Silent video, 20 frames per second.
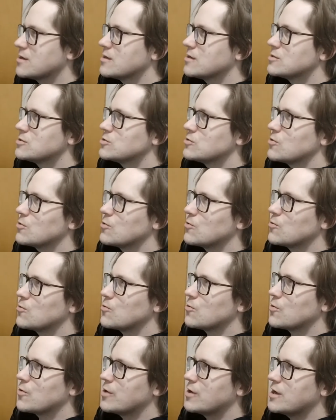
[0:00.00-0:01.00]
So
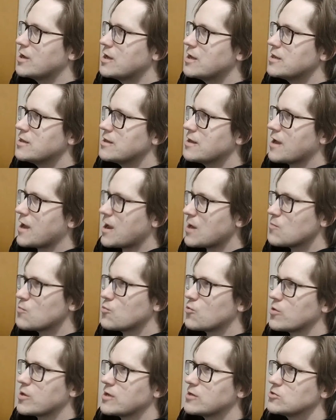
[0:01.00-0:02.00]
in the
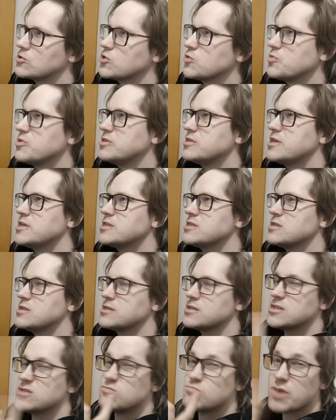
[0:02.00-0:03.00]
handbrake documentation it
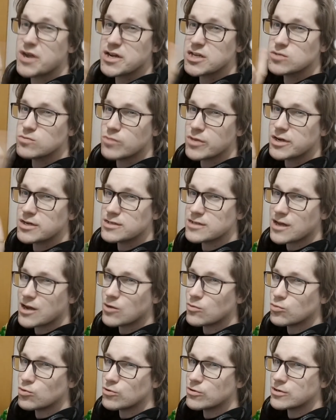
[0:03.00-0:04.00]
says
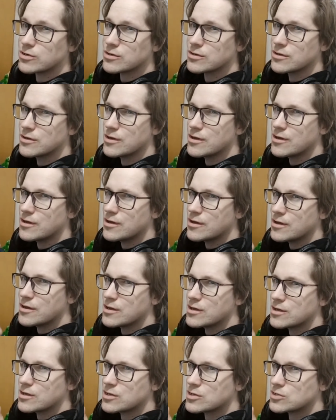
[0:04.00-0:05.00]
output.
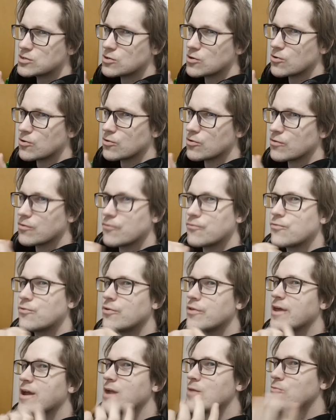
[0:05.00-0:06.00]
So for
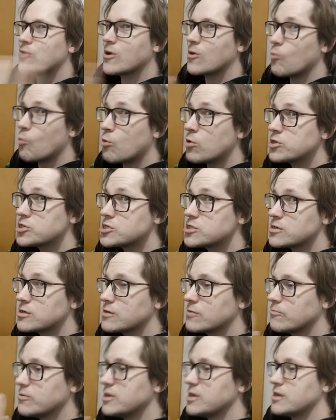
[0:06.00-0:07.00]
the handbrake-watcher
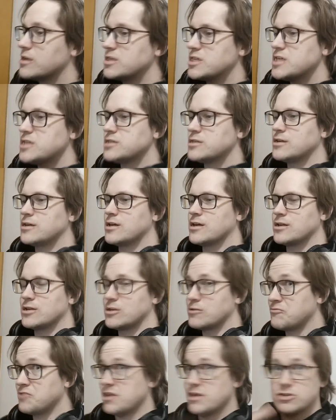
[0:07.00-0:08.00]
we need to change it again,
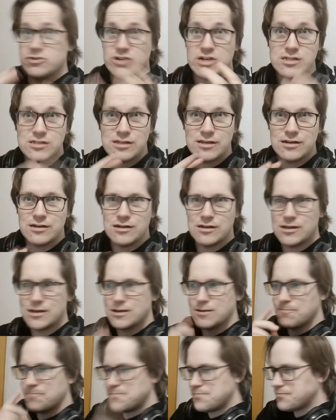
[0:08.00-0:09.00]
we need to translate it
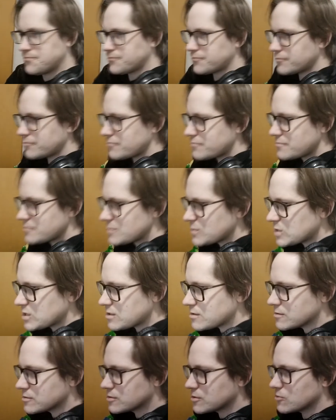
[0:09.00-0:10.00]
again.
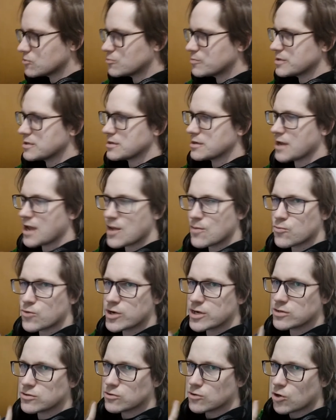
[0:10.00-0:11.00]
So it'll be
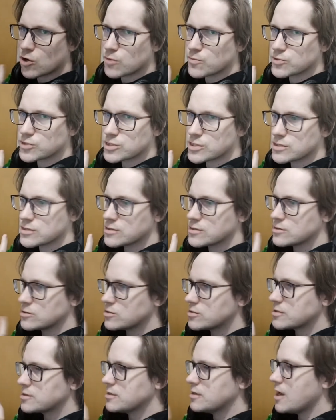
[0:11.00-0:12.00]

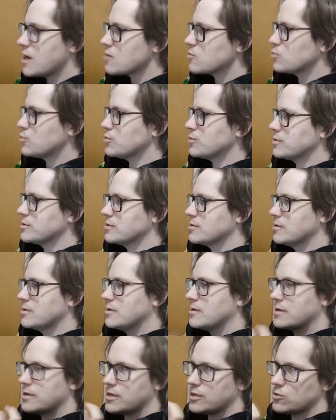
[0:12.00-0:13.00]
handbrake.options.output
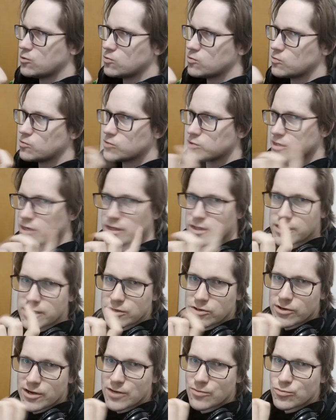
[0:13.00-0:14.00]
equals, and then
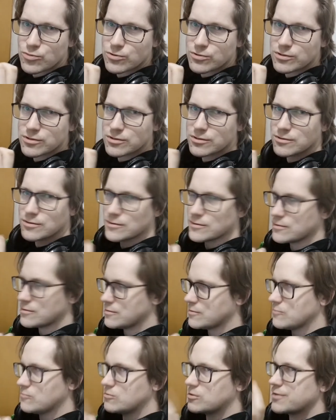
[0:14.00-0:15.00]
your output
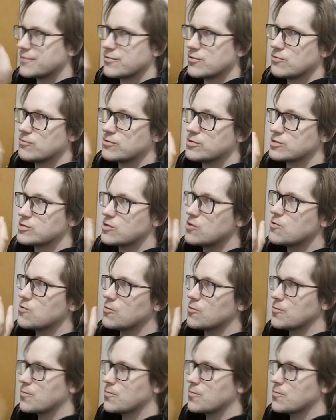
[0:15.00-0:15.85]
wherever you want it to go.